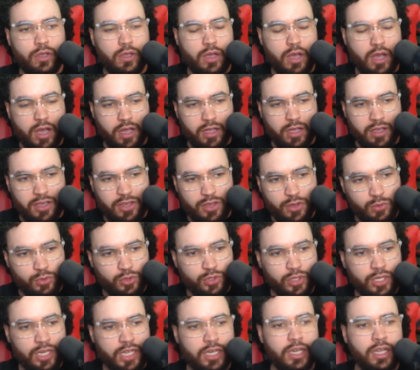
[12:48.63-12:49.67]

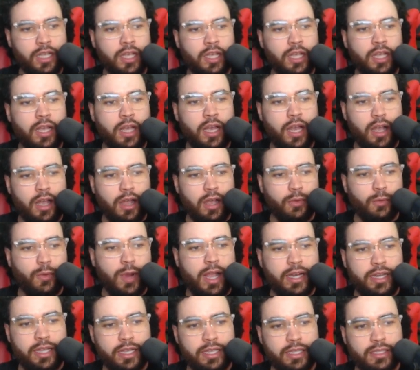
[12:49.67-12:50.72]
Quadrant,
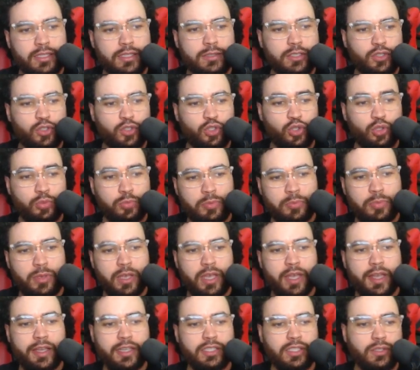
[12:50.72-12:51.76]
Redis,
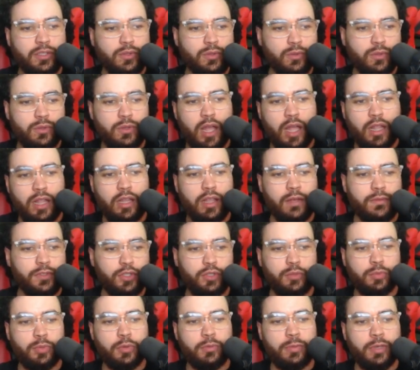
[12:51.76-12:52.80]
Supabase. I love
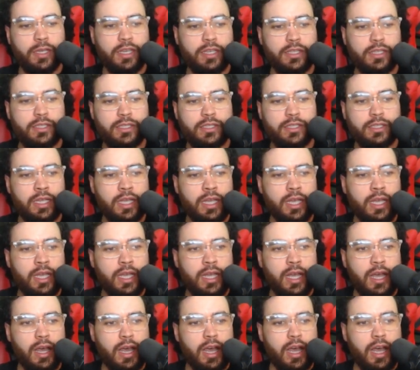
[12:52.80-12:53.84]
Supabase.
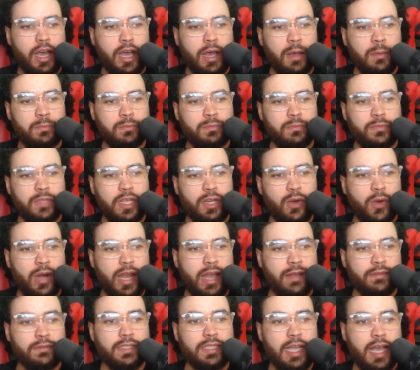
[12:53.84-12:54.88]
They don't
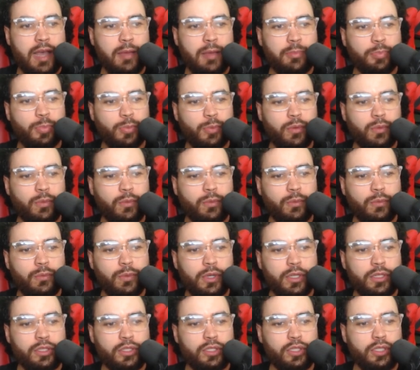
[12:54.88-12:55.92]
have Zep,
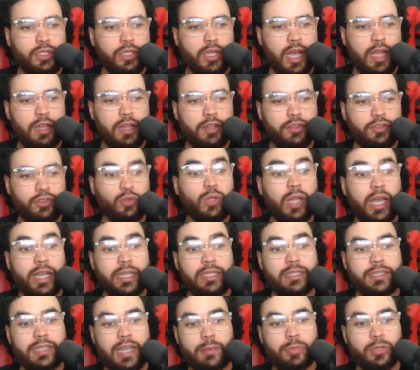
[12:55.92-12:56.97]
which I do
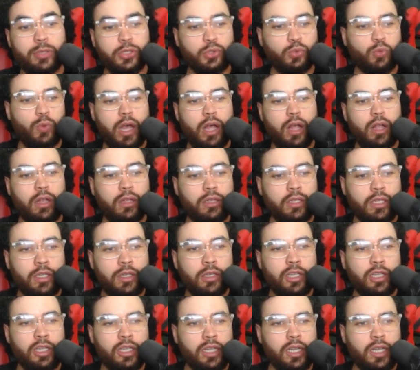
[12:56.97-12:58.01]
like Zep as well.
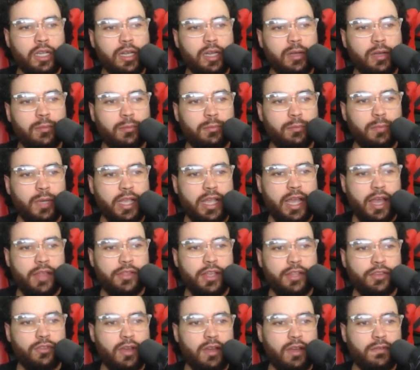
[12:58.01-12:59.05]
But yeah,
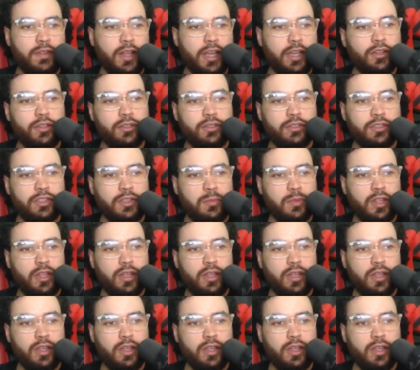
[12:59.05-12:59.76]
they do have like some of